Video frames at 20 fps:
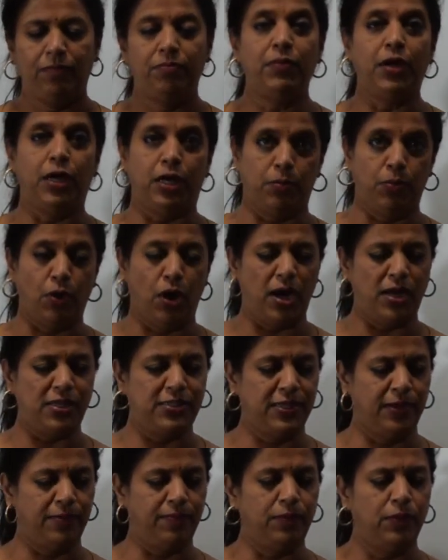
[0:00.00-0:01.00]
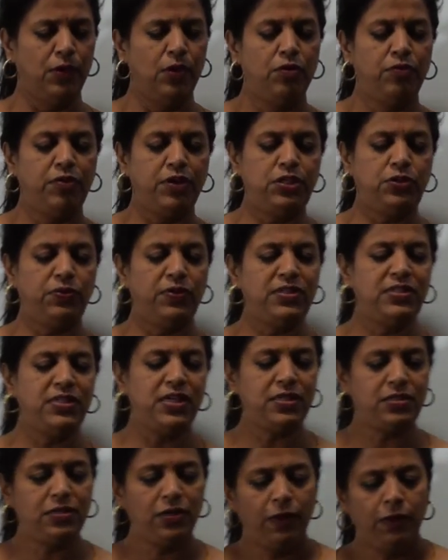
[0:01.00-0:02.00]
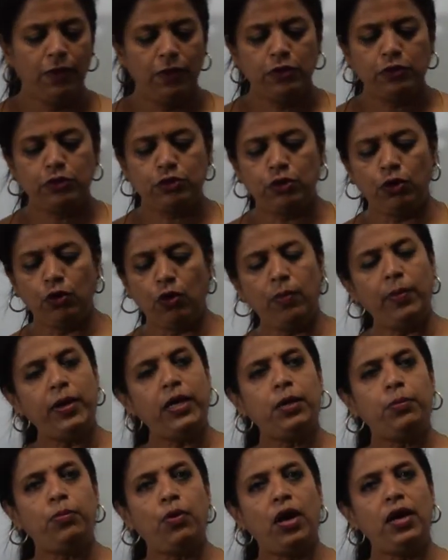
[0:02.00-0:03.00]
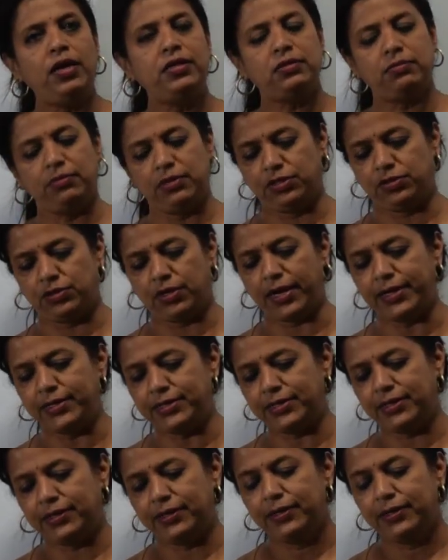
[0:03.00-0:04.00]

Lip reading: Metabolism. First one says slow metabolism is right.